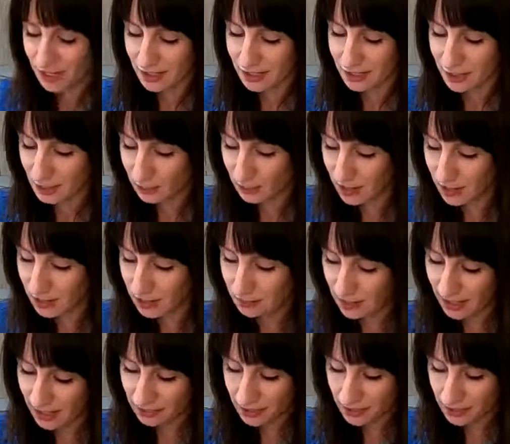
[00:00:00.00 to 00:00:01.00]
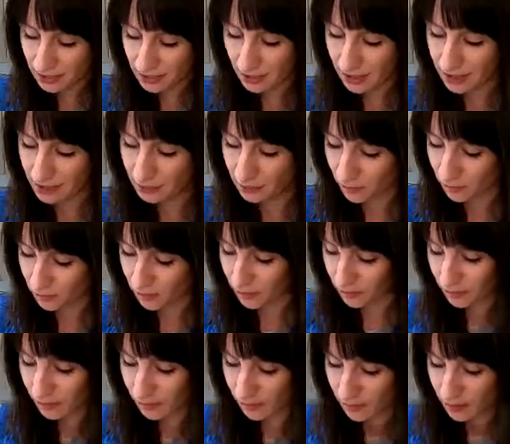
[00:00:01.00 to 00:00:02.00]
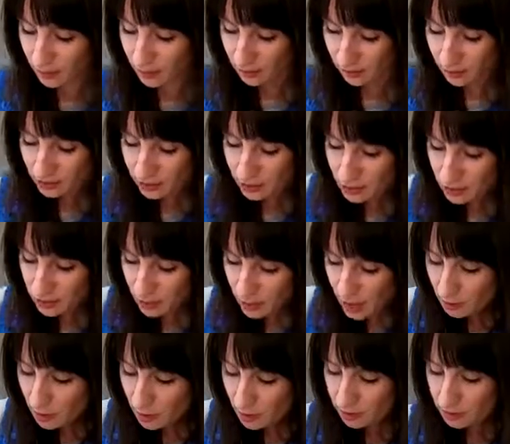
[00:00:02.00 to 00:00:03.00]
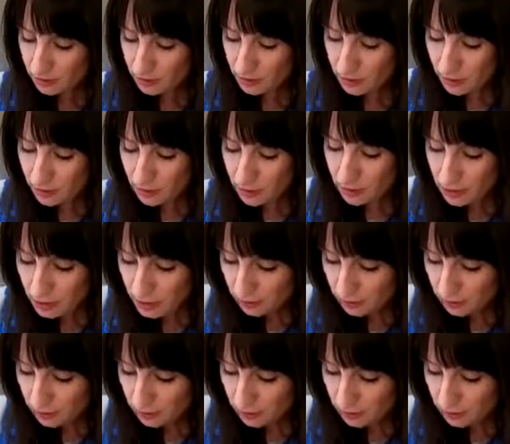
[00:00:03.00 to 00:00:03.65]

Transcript: Just bring them back to the cutting board. We're going to chop all of those.